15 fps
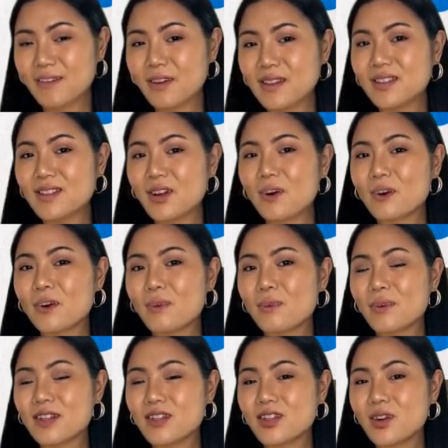This not
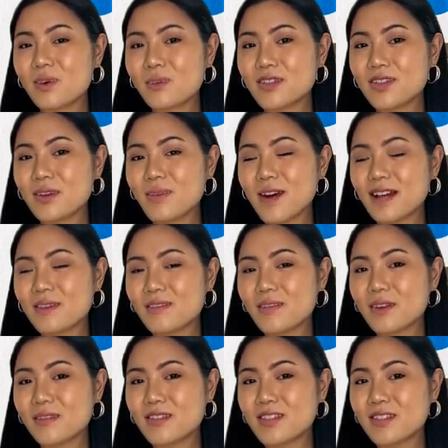only shows the
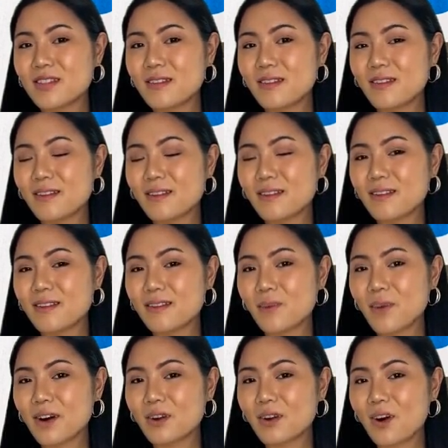benefits,
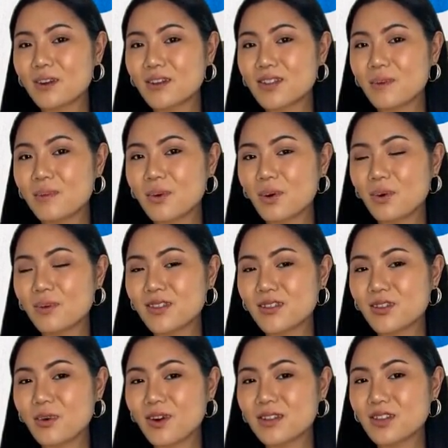but it also
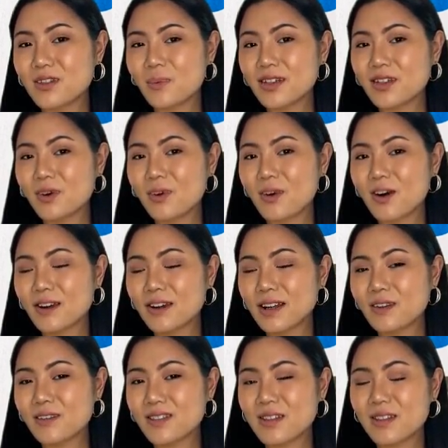builds trust with your
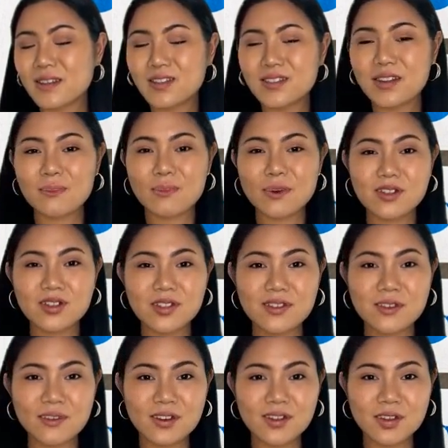audience and
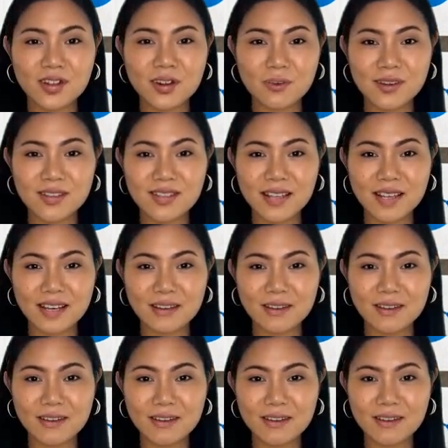establishes legitimacy,
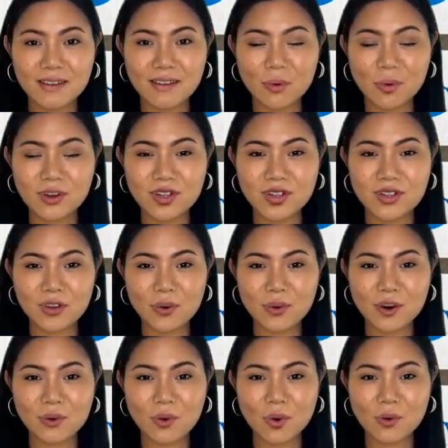which is
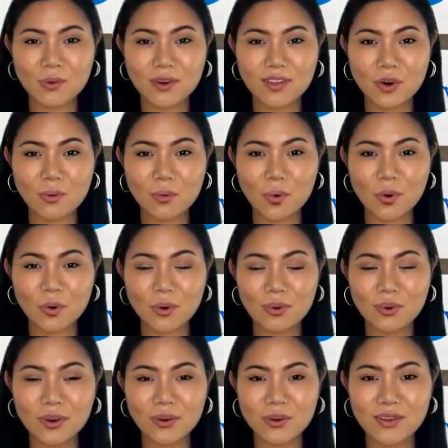critical in the
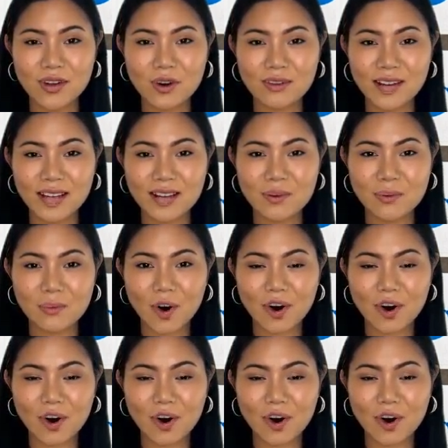world of affiliate